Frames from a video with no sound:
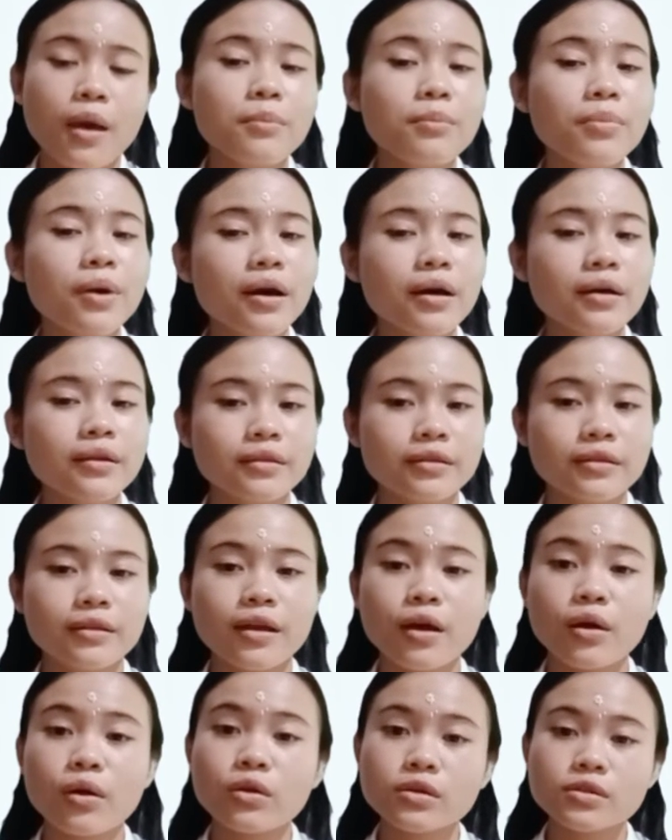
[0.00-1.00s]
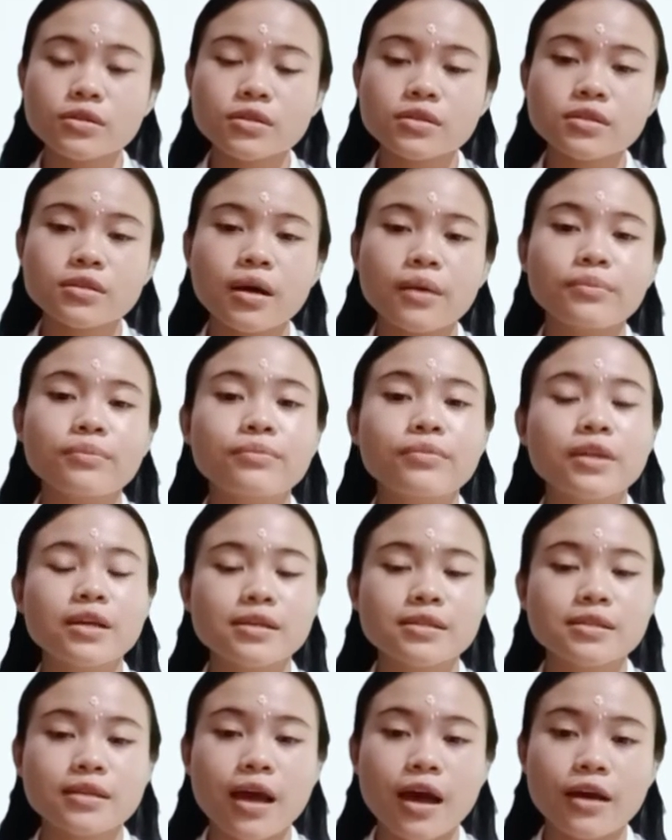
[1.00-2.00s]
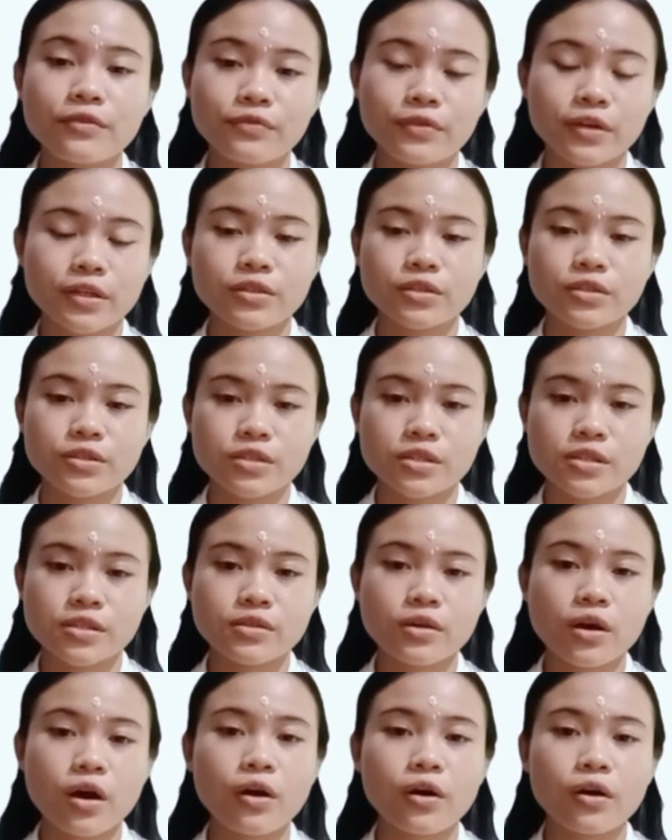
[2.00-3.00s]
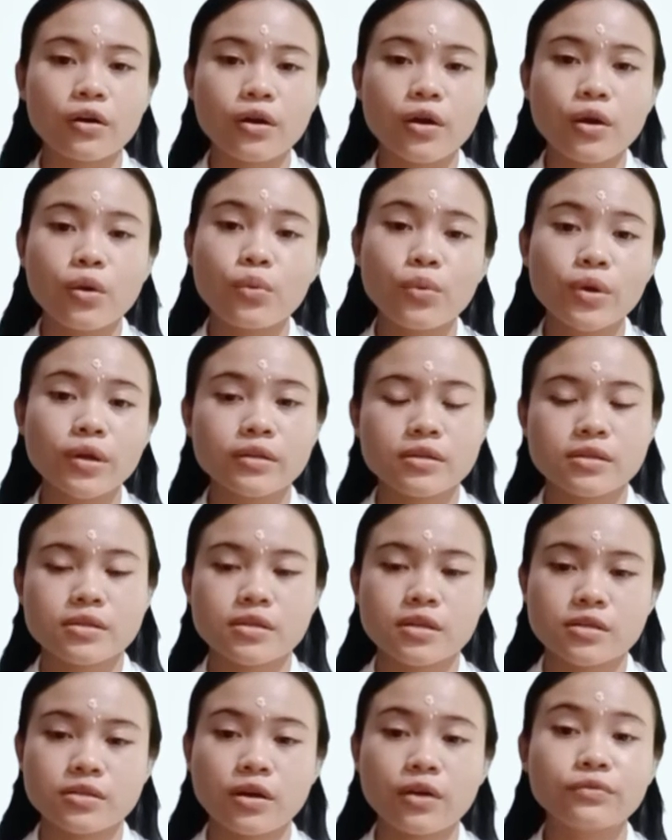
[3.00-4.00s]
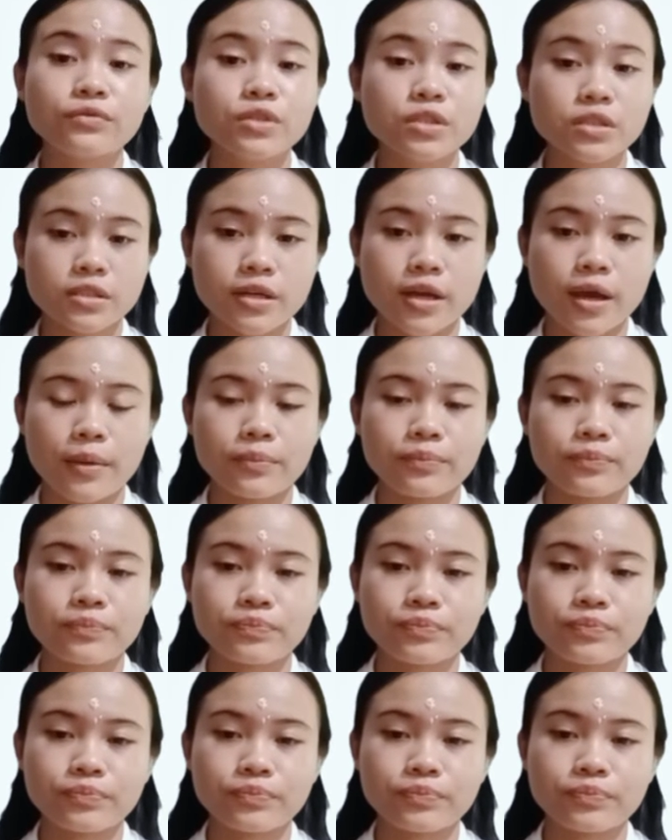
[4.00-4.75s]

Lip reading: But there are also some disadvantages or weaknesses of GTM.